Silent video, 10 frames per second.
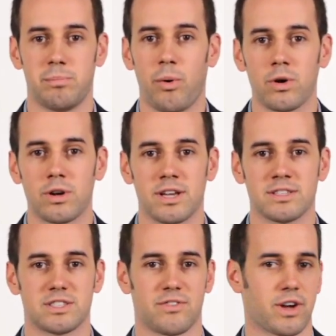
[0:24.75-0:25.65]

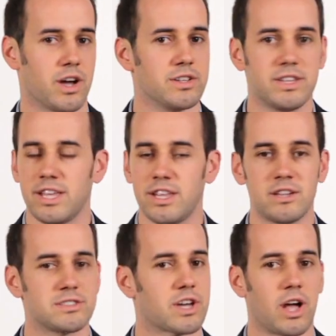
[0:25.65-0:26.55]
importance of
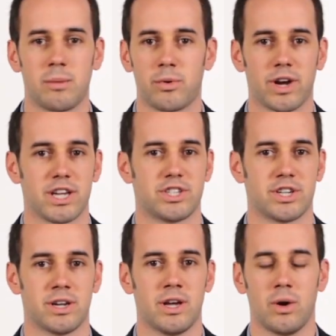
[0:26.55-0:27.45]
continuous
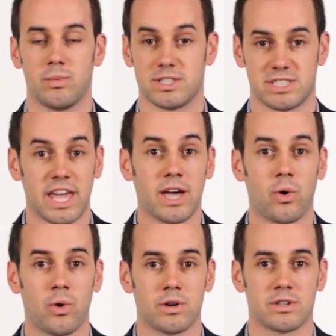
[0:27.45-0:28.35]
collaboration with
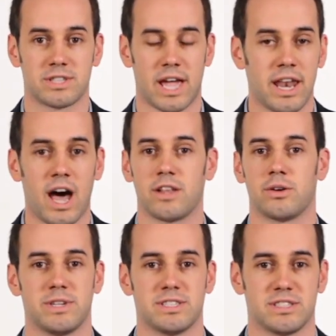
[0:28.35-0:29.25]
stakeholders and
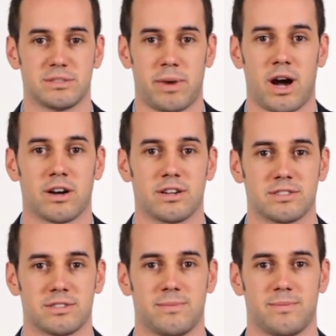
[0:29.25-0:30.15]
other business
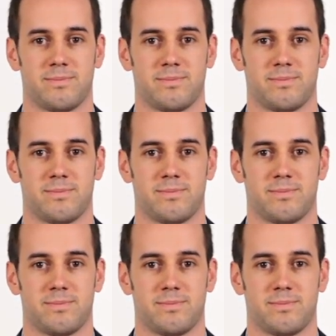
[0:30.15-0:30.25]
partners.